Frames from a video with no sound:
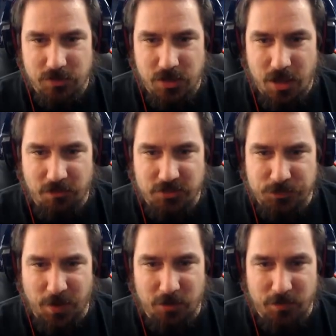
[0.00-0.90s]
However,
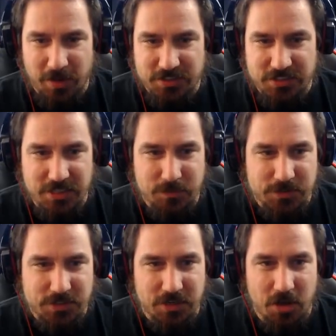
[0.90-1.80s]
Spider-Man
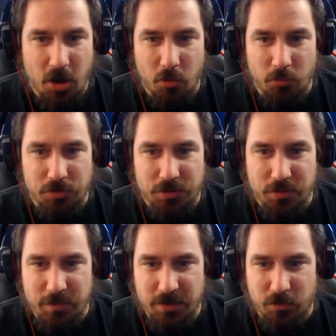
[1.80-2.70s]
seems to own
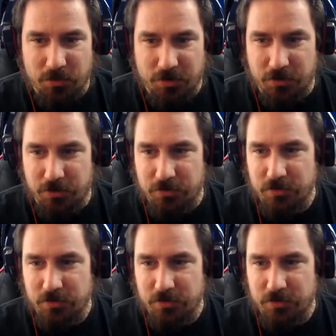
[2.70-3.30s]
the middle here.